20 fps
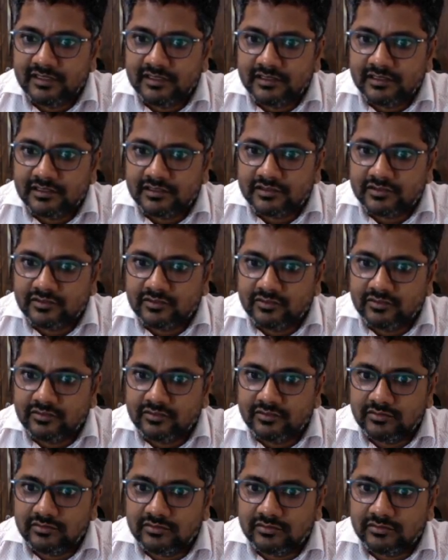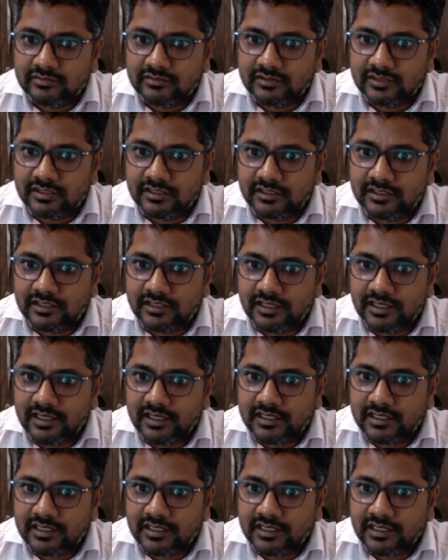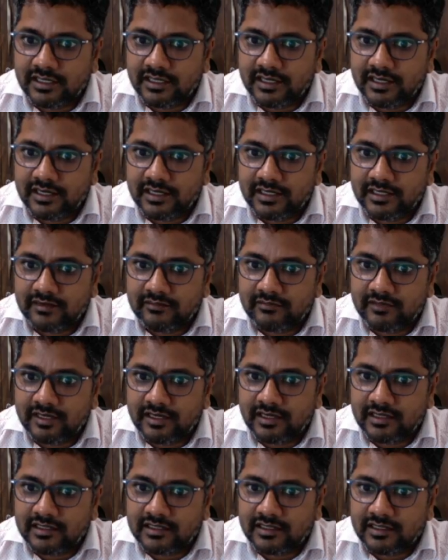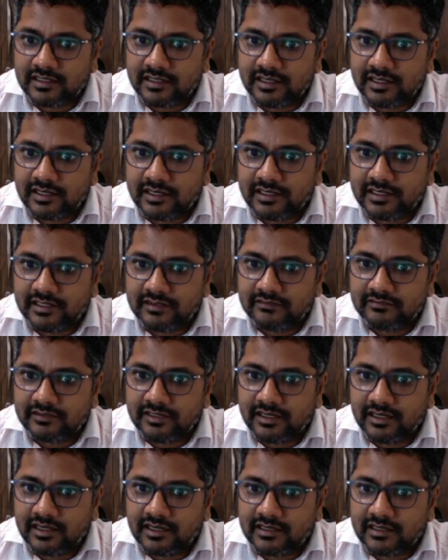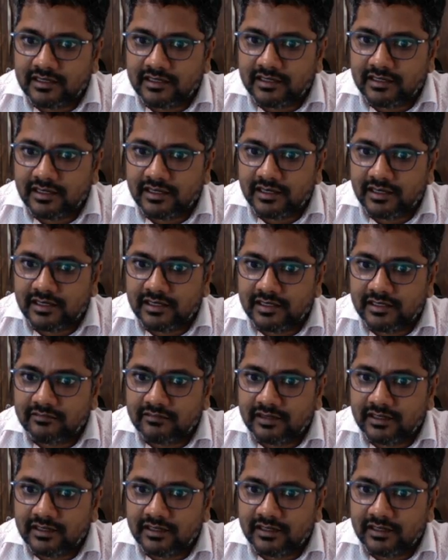So delta negative, delta negative, delta negative,